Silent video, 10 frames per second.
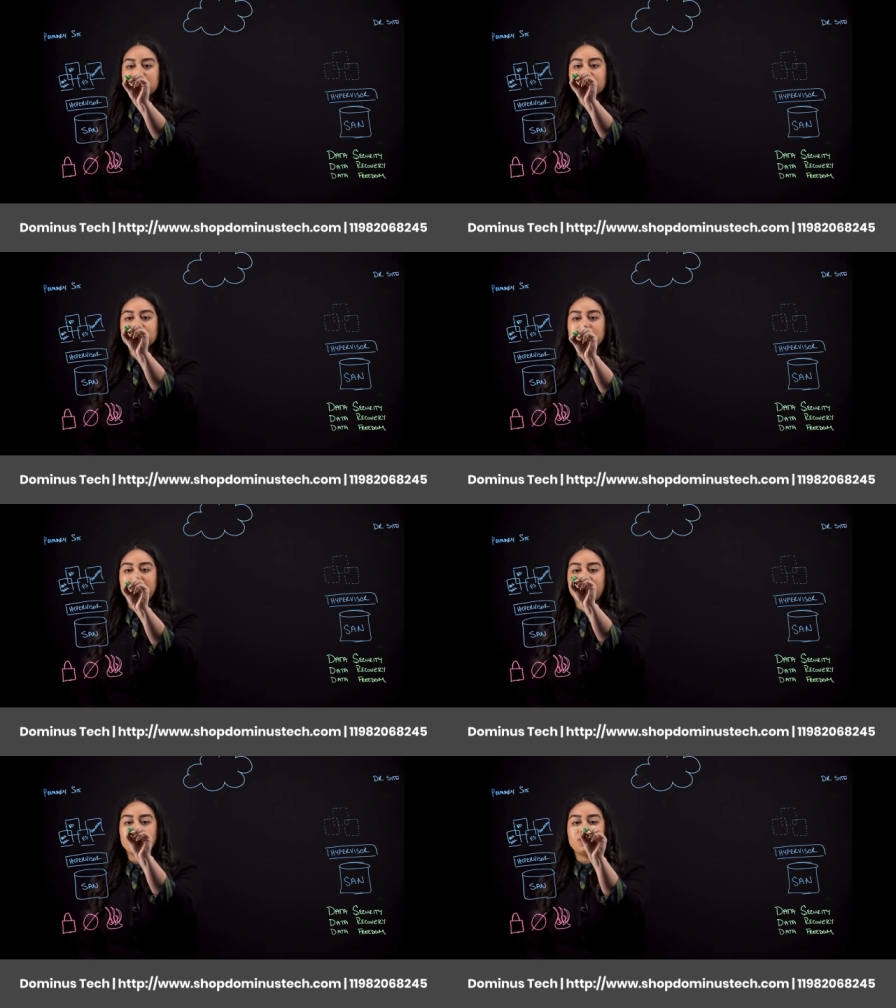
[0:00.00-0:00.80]
So you
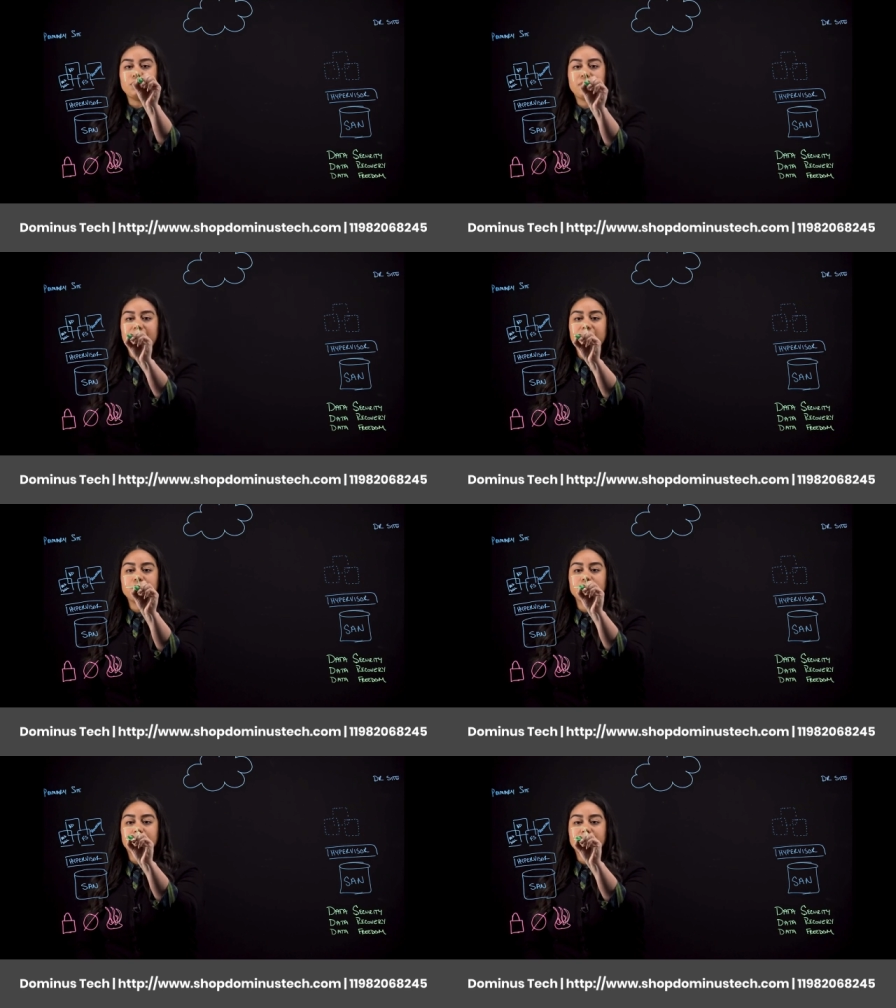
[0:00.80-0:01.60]
have Veeam backup
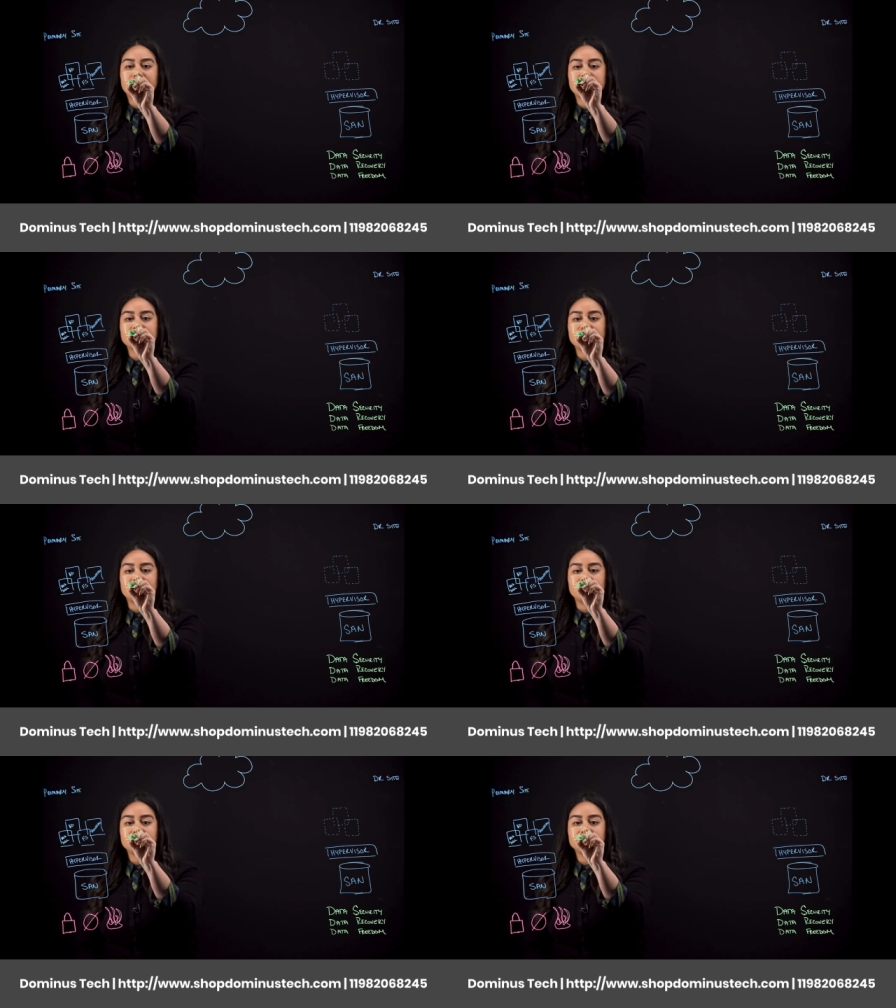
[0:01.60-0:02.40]
and replication
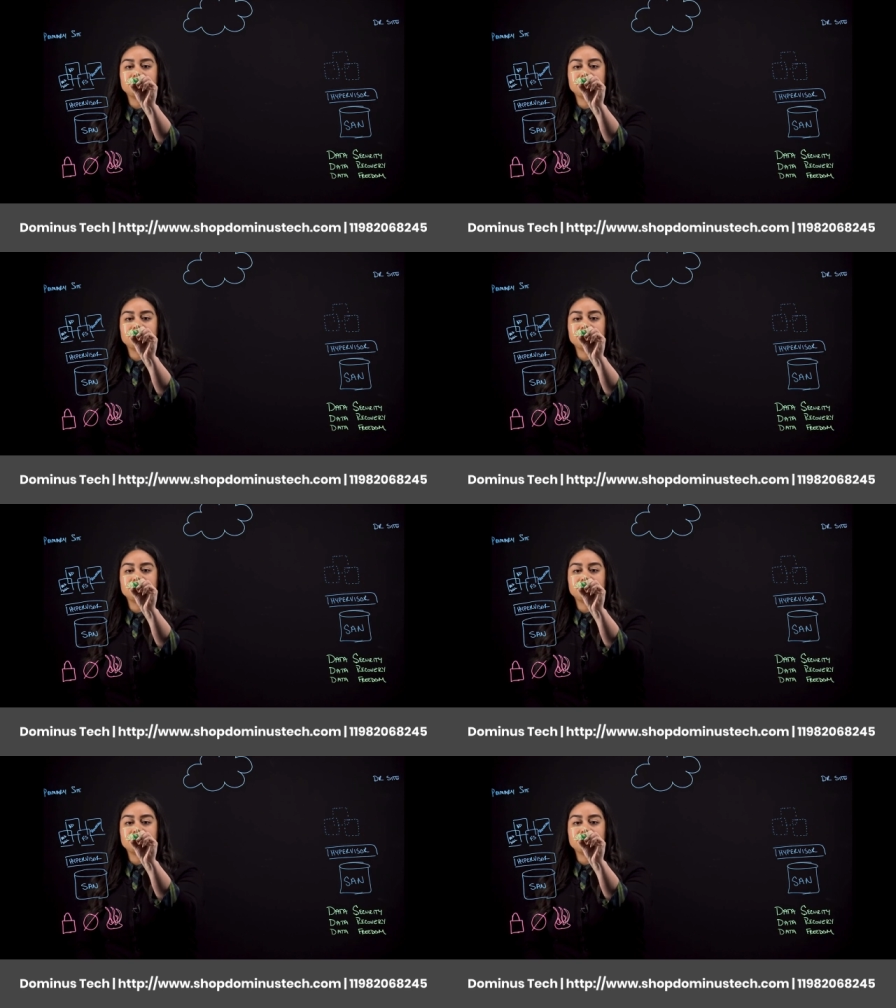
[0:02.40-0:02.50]
here.